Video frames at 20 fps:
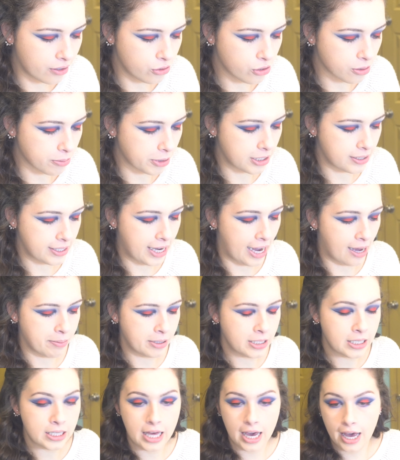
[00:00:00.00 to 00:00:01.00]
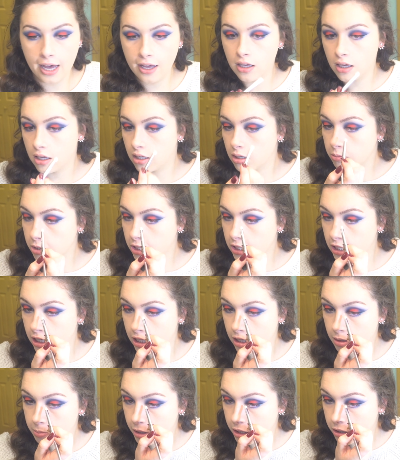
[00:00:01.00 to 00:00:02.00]
So I'm going to tap into that, and I'm going to
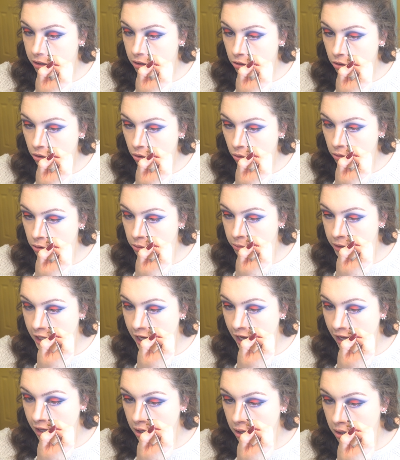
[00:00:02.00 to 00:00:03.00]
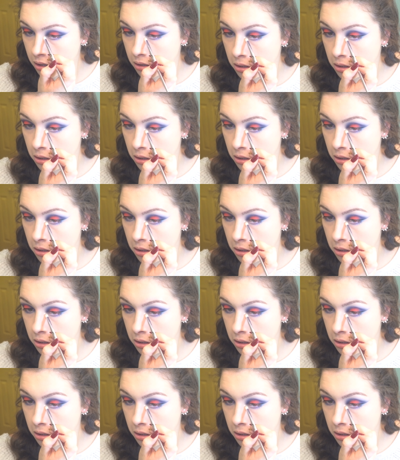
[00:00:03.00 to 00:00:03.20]
hit my inner corner with that.